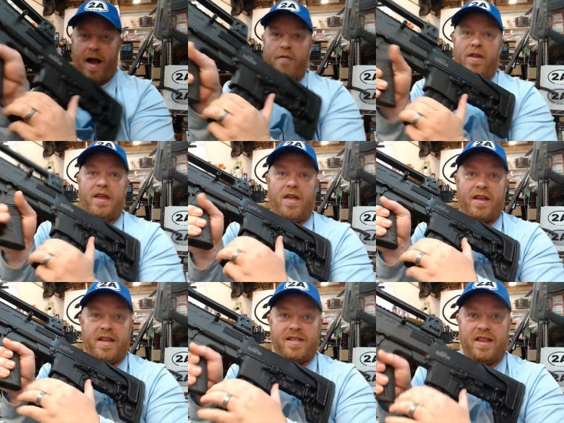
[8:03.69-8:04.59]
I really
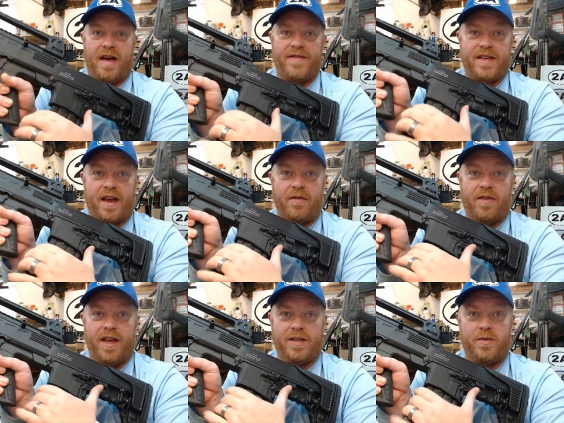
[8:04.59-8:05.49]
like this left side
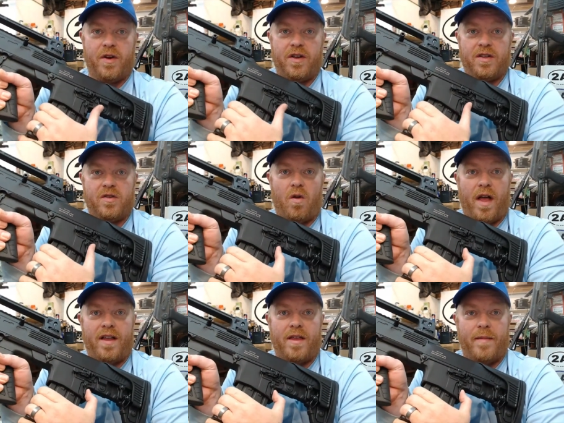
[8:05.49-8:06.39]
release where you can just hold
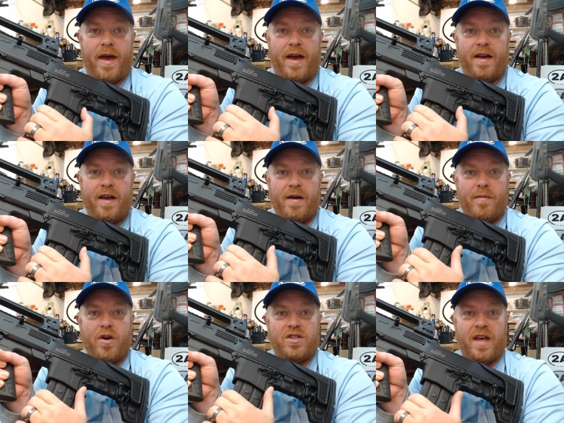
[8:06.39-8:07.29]
onto the mag,
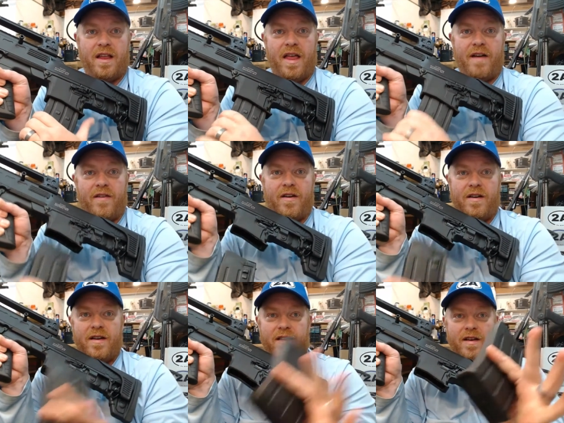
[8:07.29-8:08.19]
push that lever,
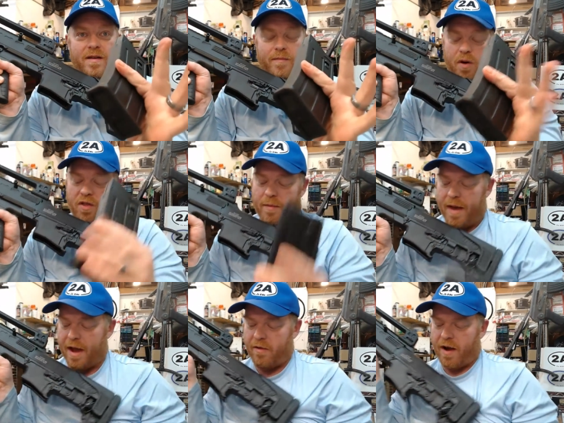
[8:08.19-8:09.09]
pull the
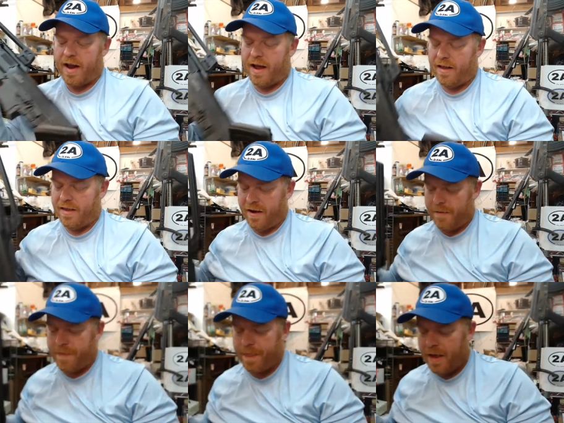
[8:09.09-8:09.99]
mag right out of there.
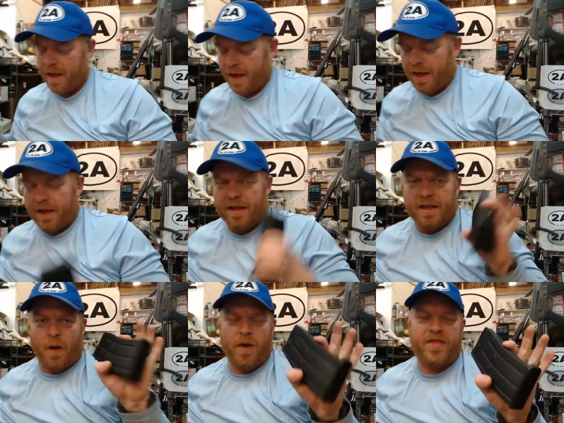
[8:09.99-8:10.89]

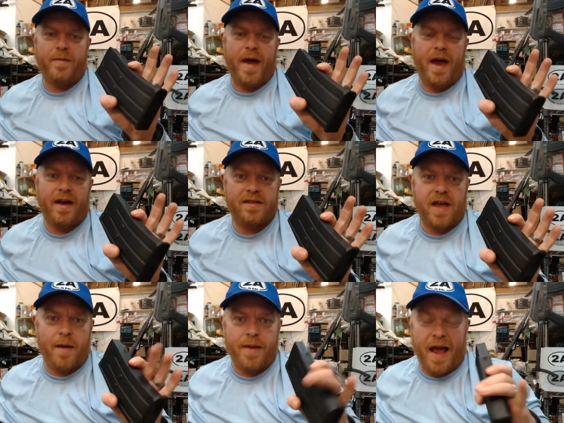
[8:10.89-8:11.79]
Now with the mags,
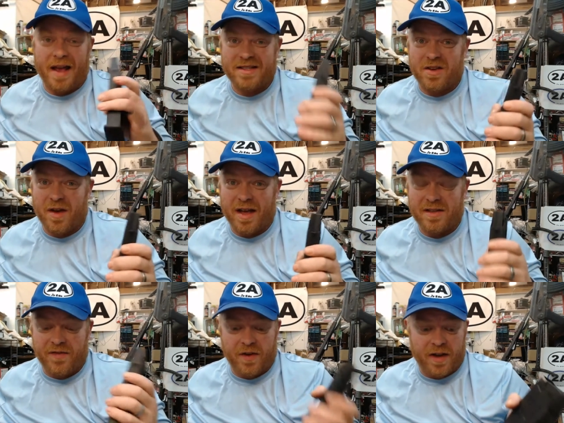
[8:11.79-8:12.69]
I'm going to ask you guys
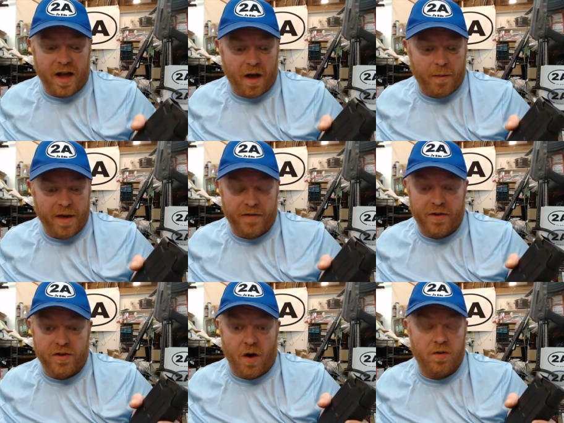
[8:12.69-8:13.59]
if you can help me. If
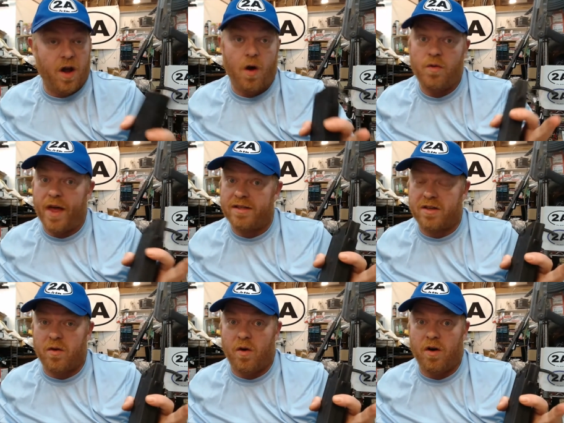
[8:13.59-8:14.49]
you don't know, that's
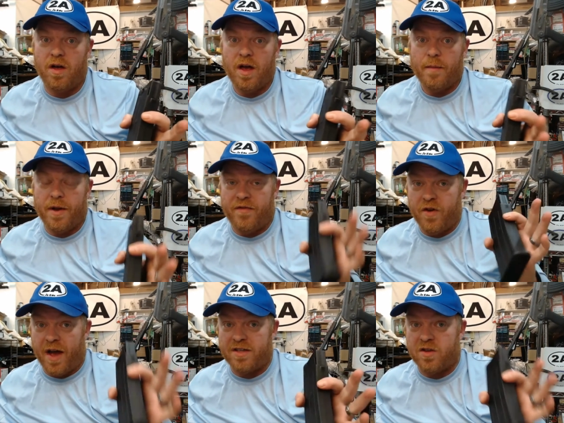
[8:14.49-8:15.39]
cool. But if you
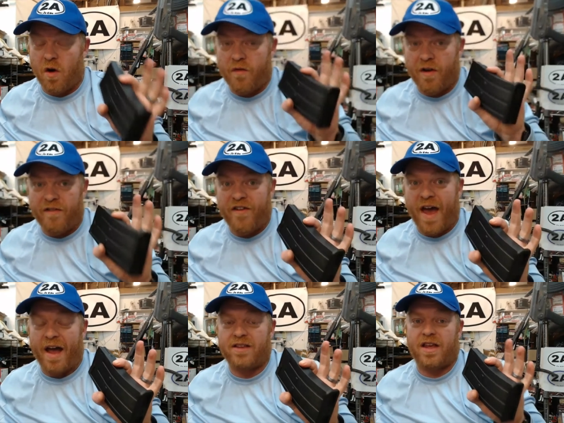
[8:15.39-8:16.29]
guys know for a
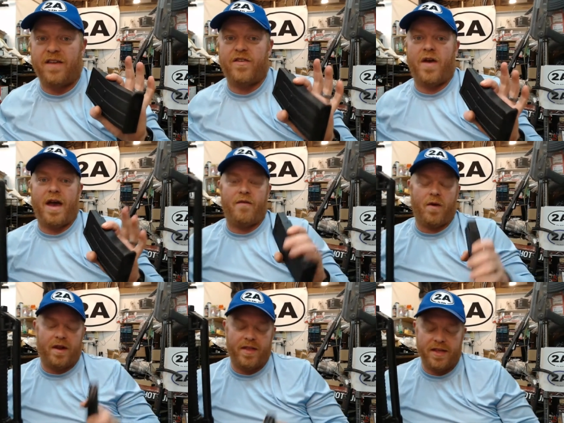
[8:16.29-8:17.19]
fact, like if you have
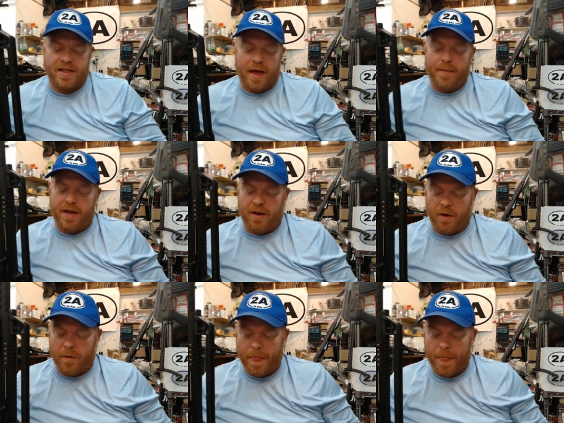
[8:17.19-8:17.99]
one of these, let me know.